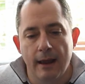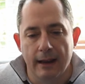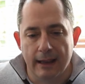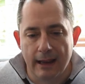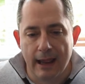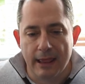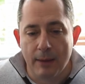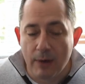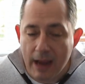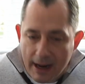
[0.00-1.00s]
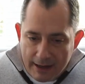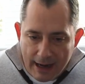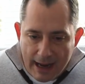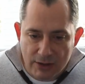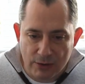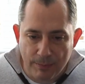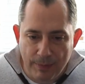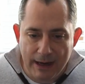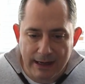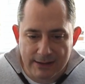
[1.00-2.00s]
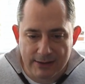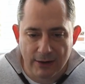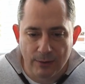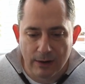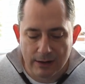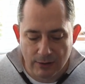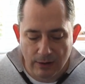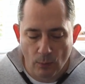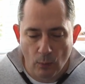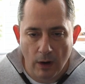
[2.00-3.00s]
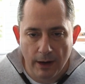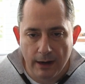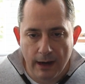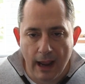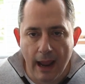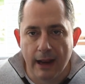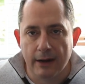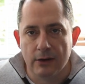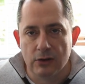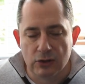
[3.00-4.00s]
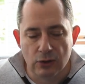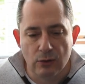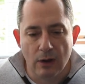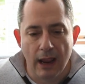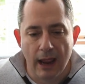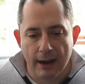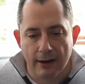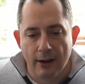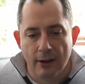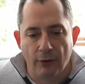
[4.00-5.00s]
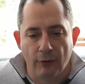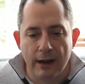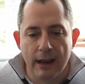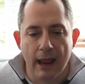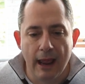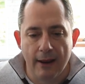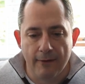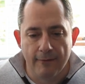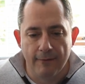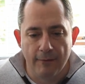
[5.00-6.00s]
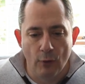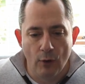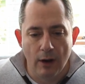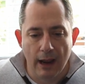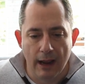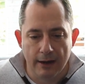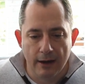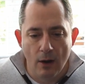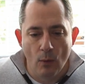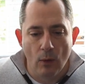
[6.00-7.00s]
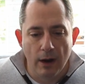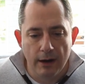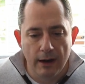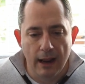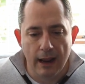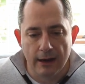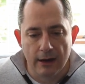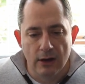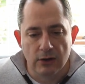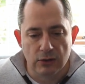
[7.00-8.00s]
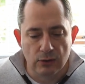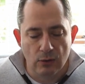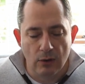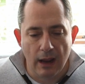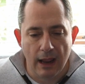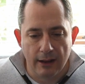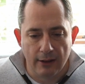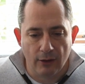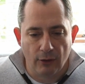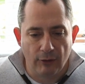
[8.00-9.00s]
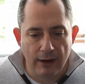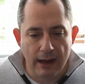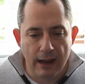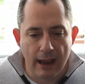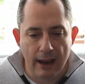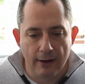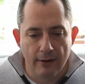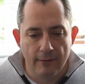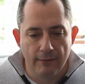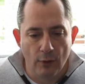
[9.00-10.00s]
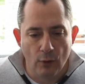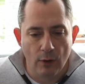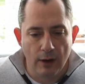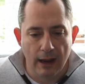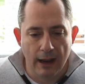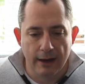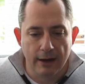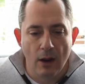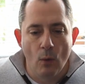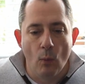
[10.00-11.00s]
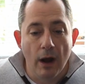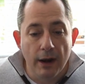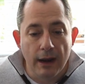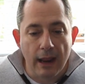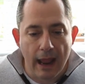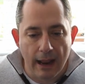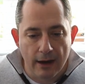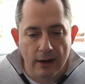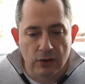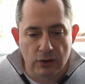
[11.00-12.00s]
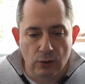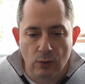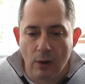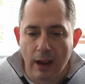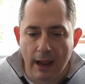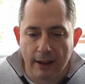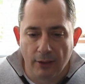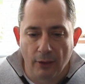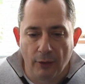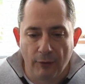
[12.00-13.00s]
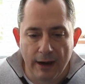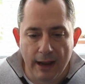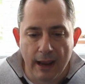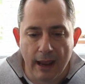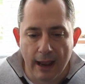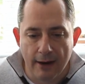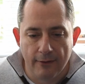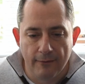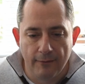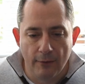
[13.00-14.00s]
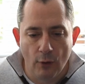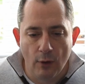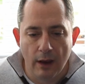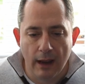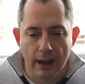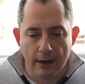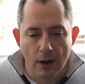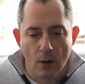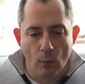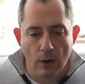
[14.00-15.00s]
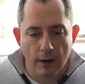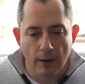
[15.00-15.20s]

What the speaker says: Okay, and then we add an extra beat, so we're doing 1 and 2 and 3 and 4 and 1 and 2 and 3 and 4 and 1 and 2 and 3 and 4 and 1.